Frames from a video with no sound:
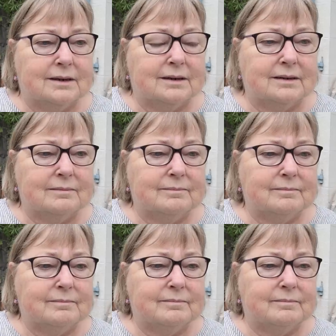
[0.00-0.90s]

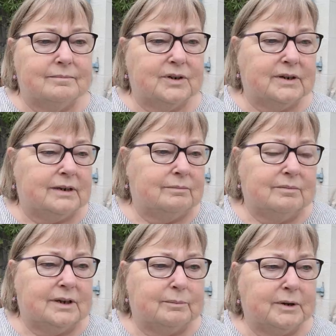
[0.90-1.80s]
My
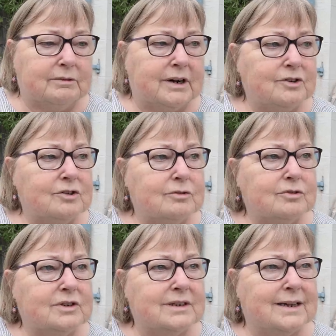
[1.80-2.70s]

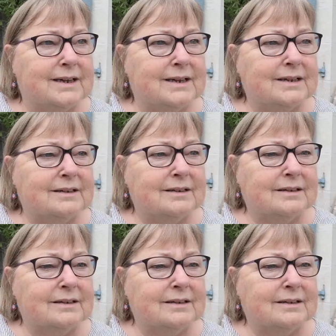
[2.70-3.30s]
grandchildren are there.